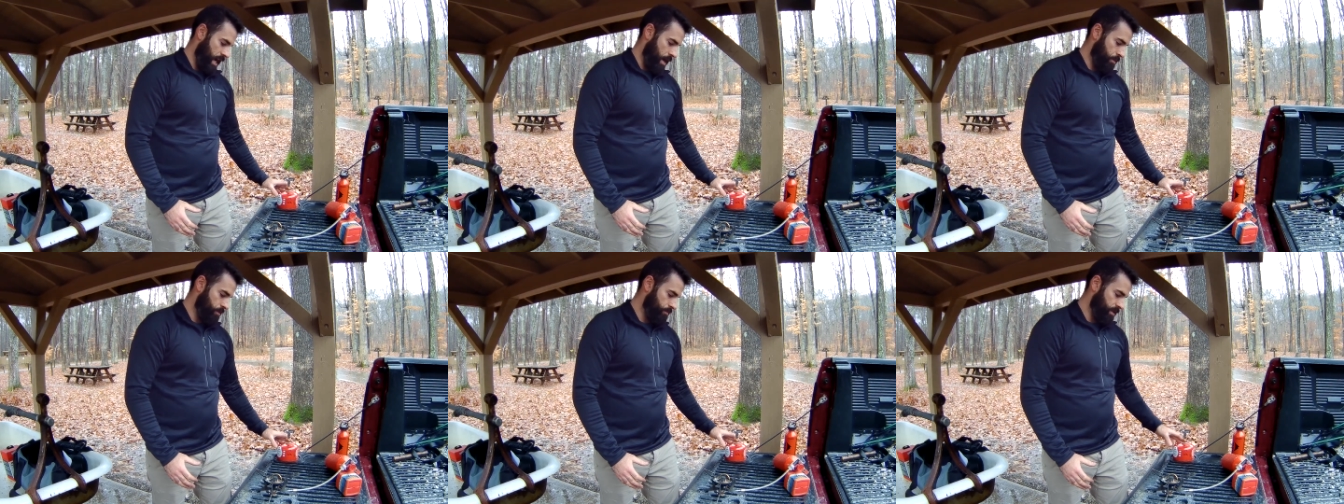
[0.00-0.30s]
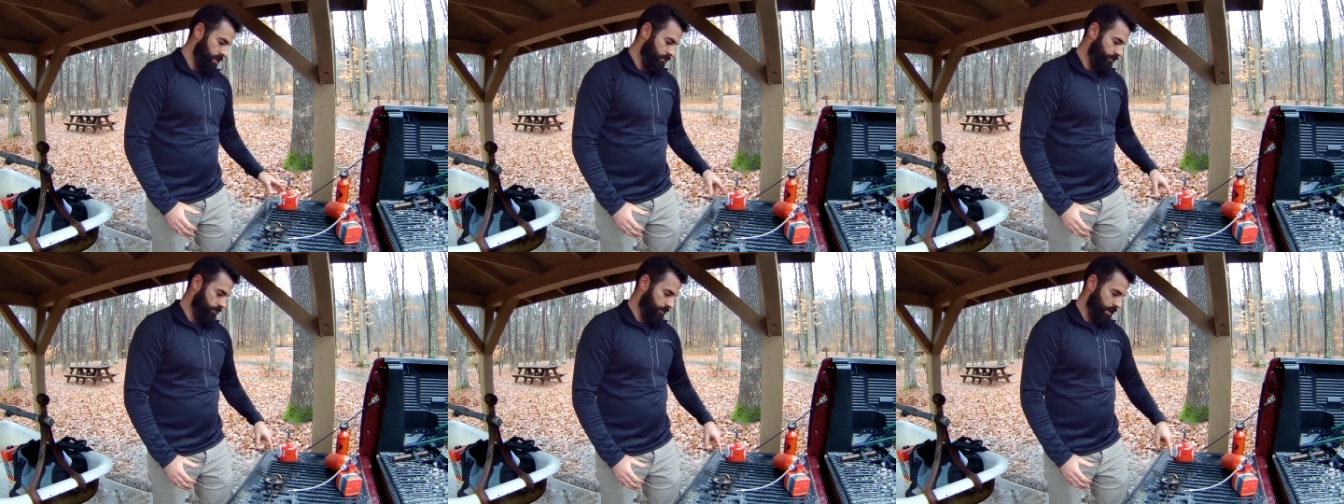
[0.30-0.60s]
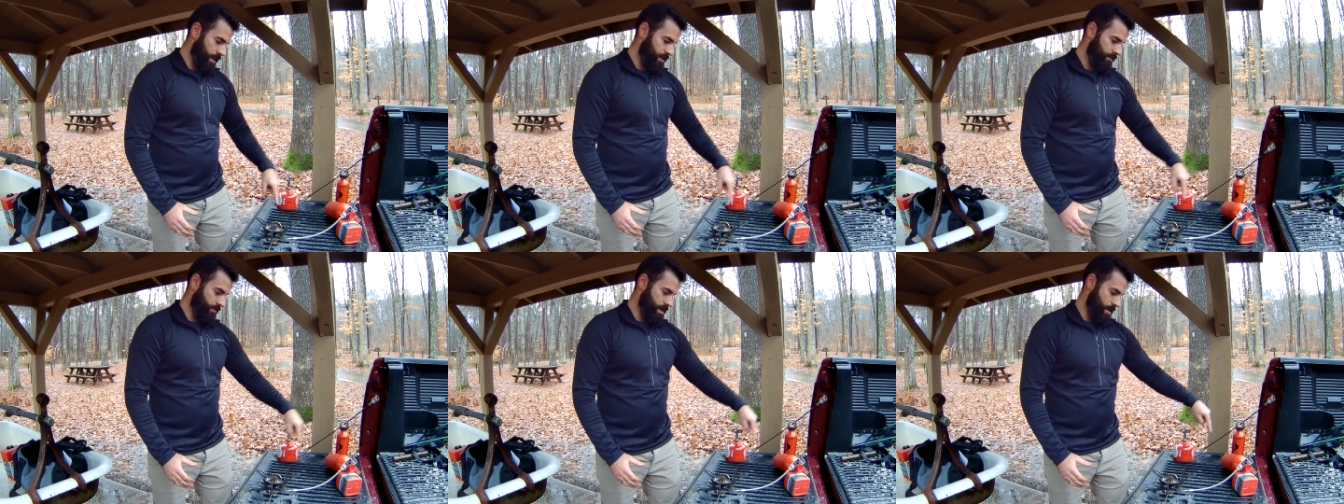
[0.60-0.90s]
I would be
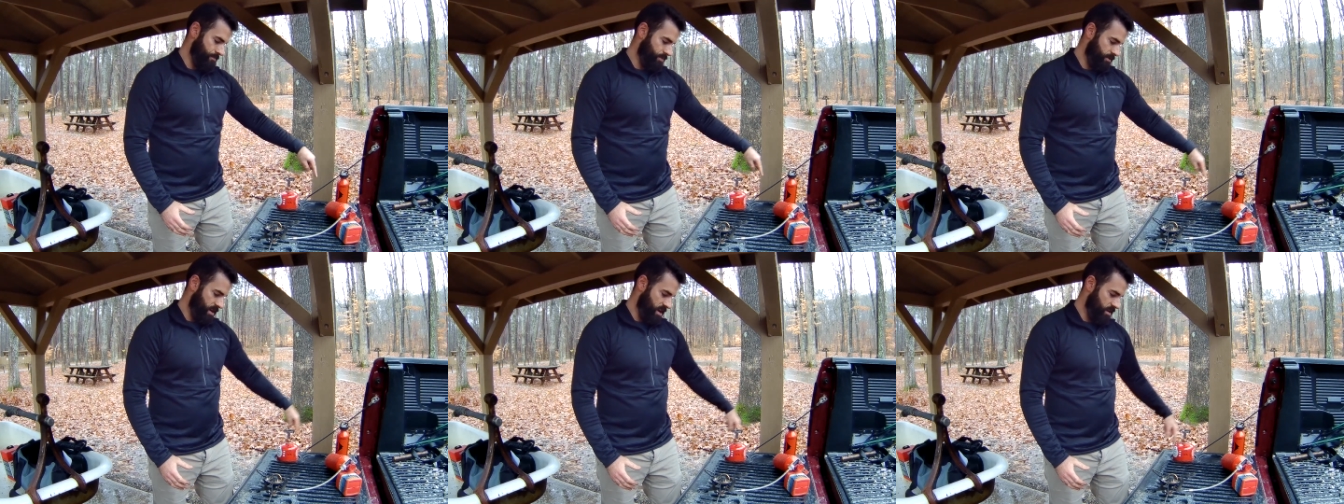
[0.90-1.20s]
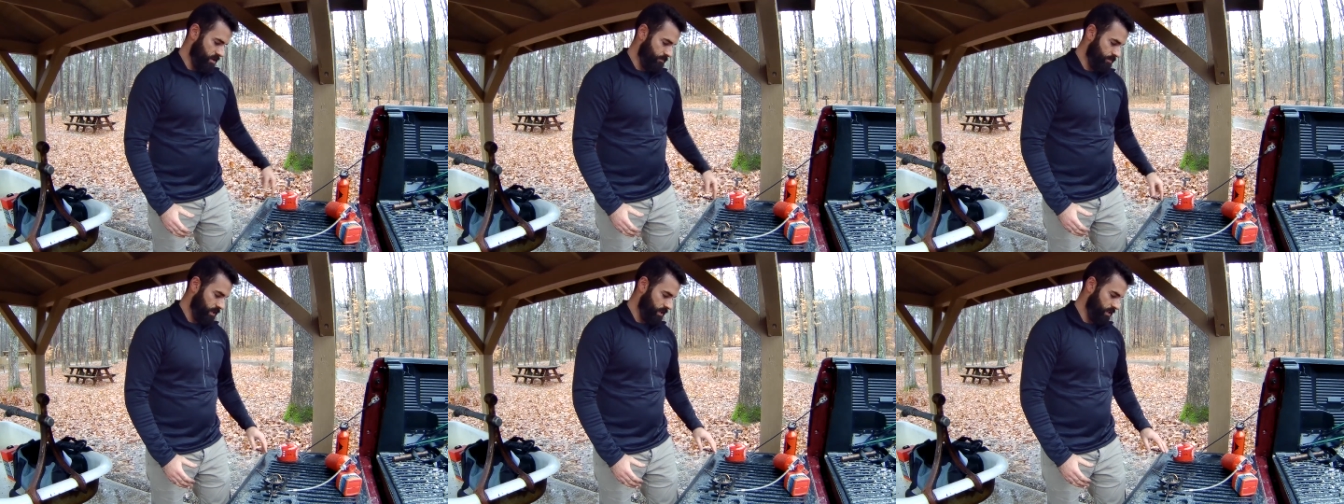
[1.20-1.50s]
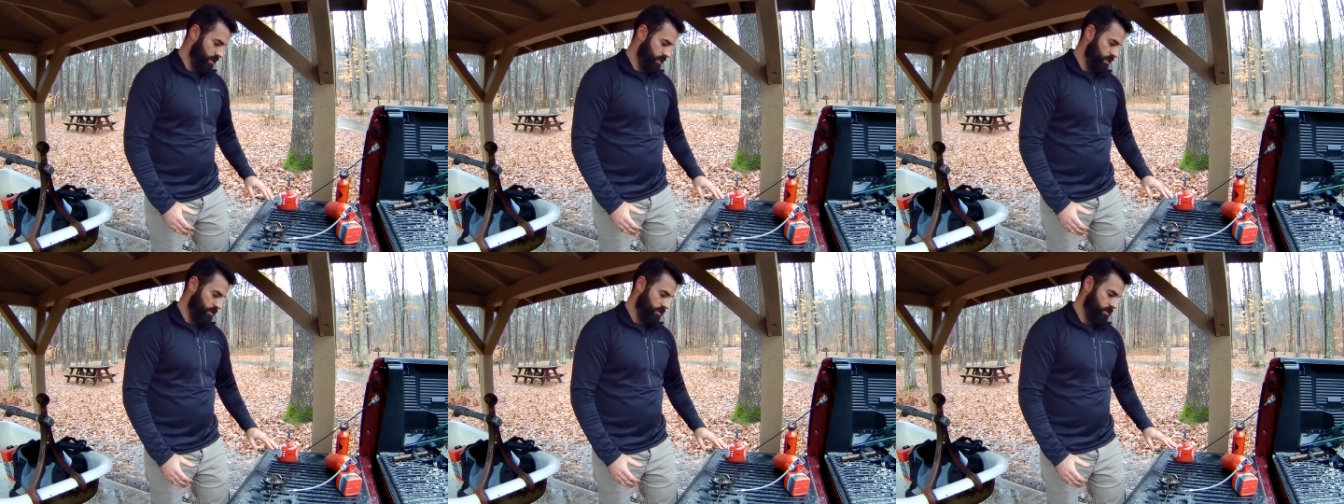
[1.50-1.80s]
afraid to wrap around it
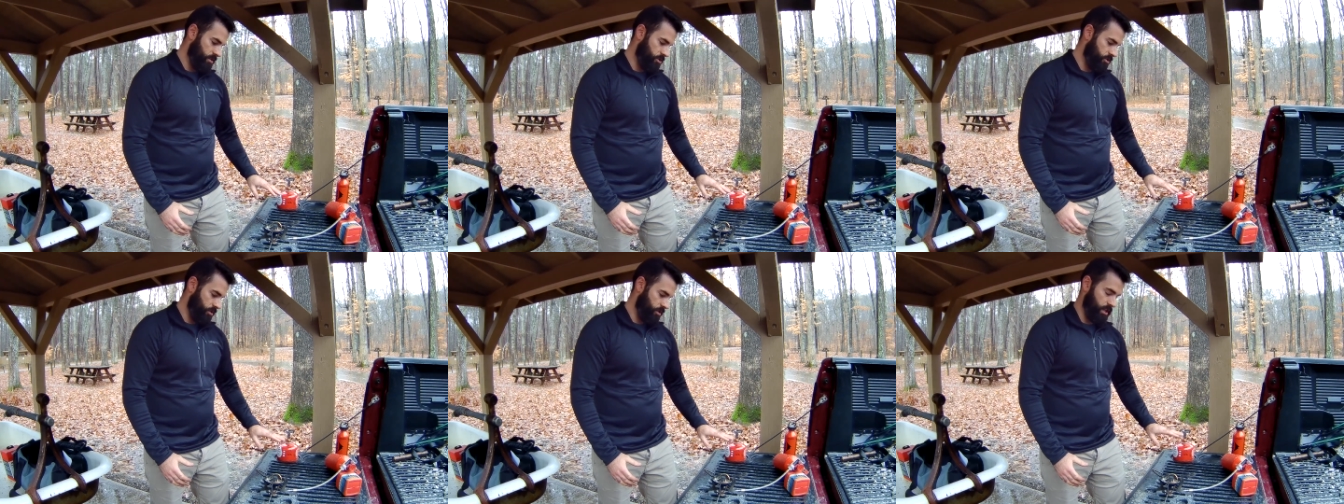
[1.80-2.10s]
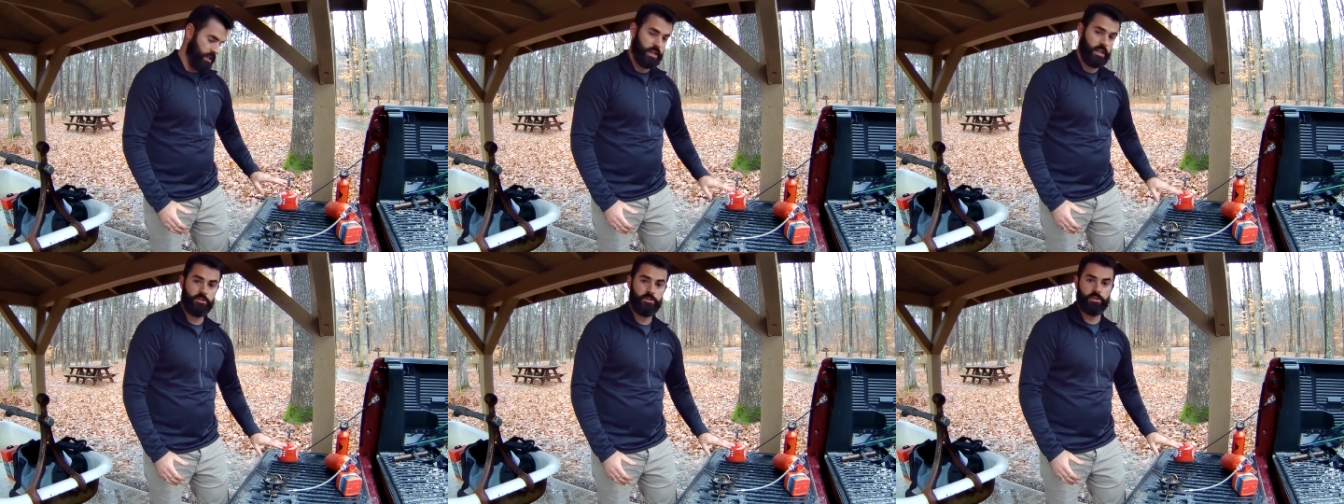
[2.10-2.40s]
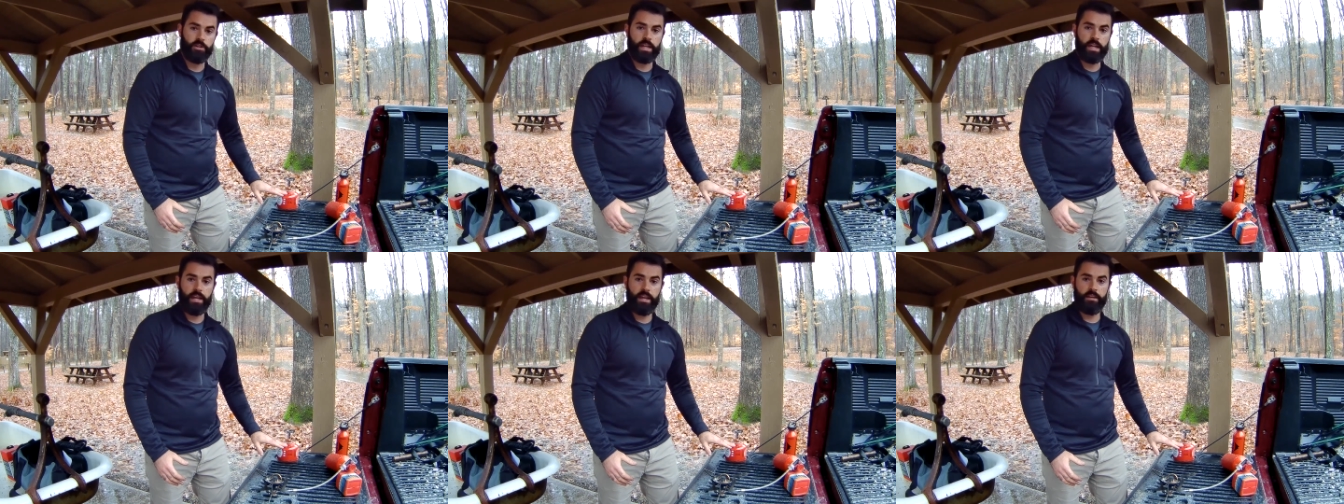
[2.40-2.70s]
because you're going to heat
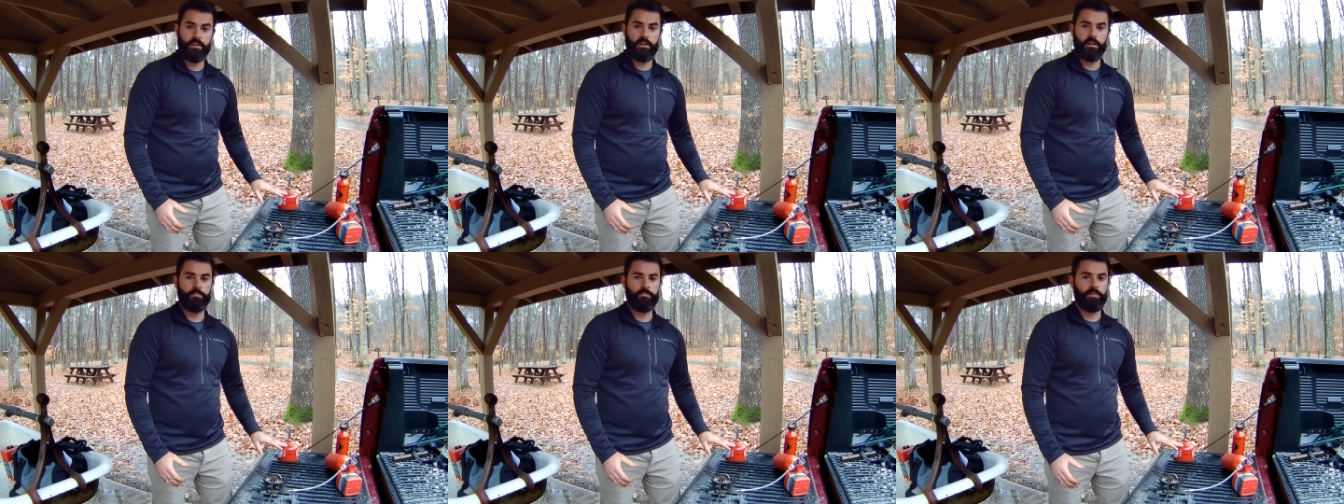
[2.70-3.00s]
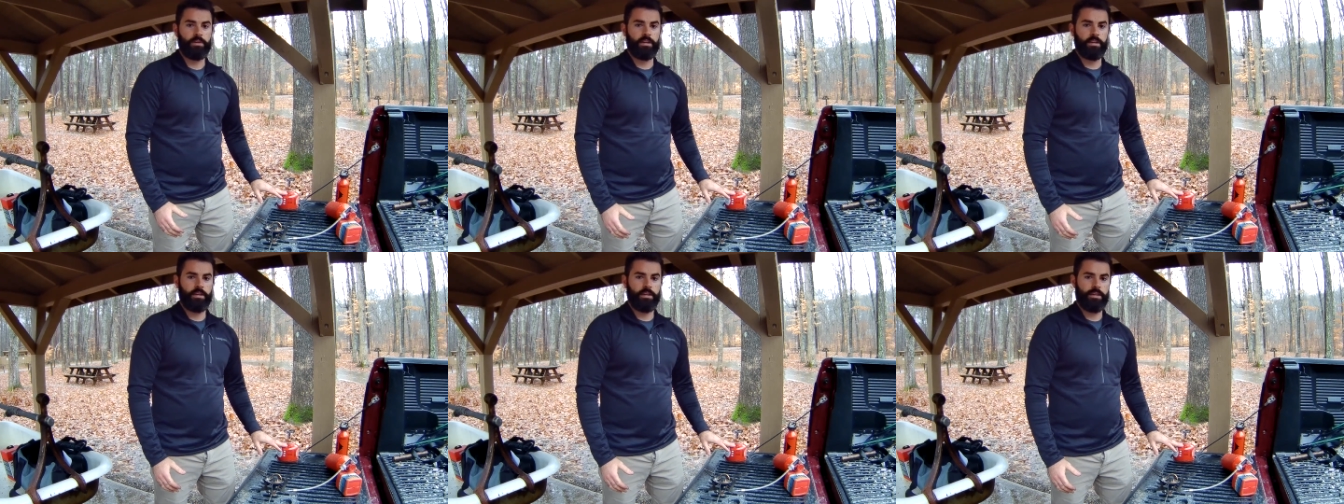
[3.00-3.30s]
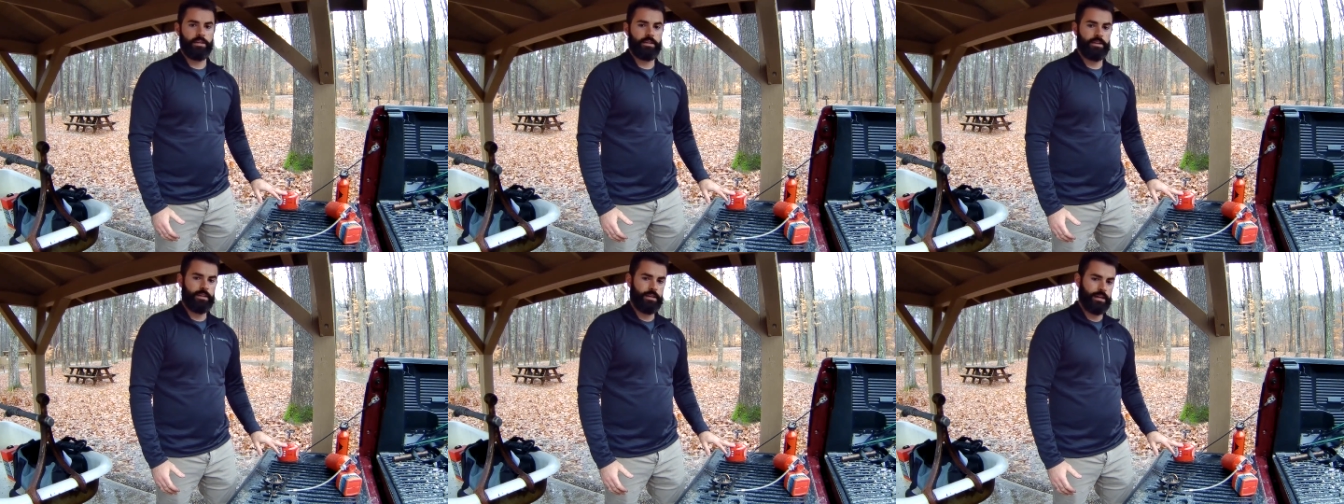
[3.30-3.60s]
your can up,
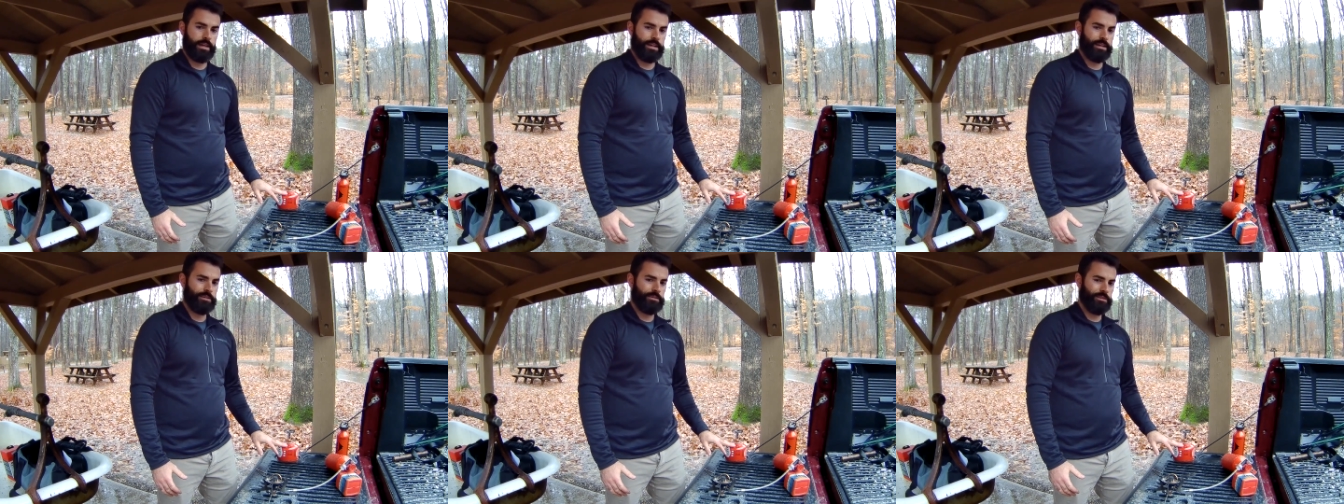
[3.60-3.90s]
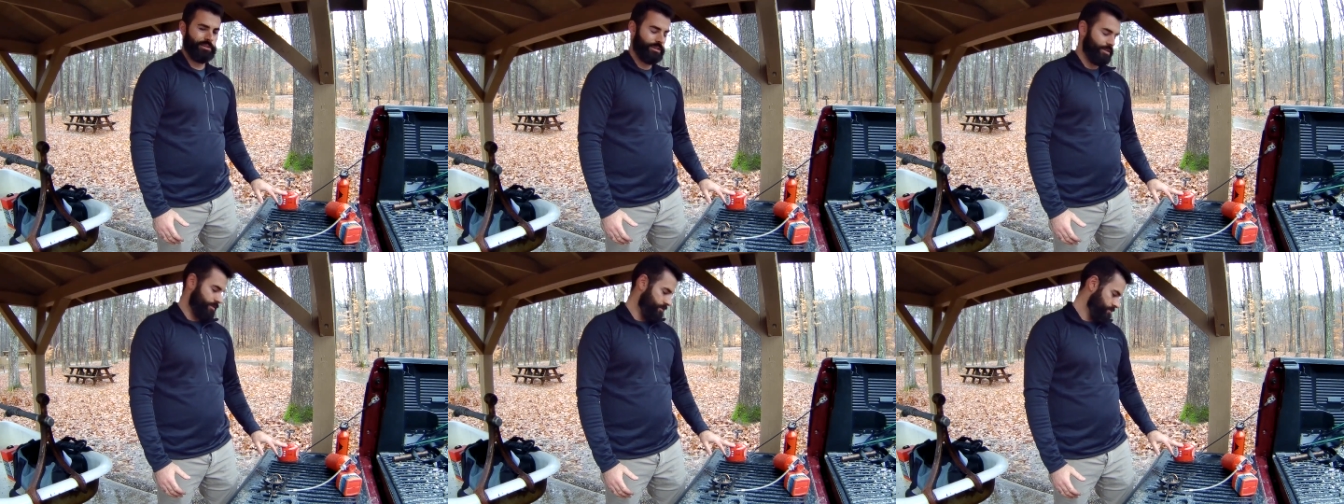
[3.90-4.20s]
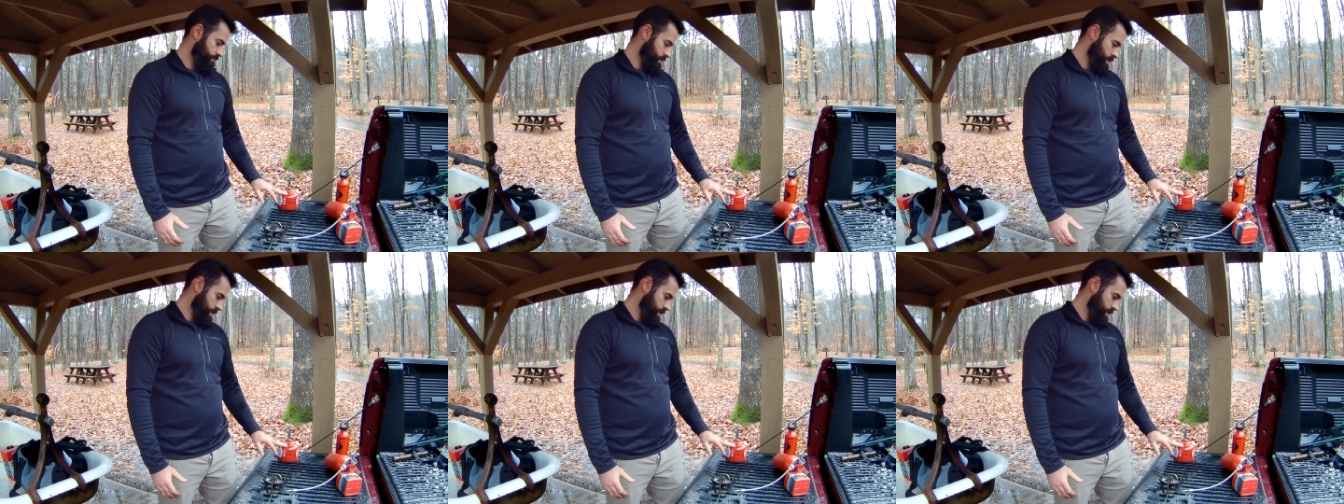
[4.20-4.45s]
and I don't know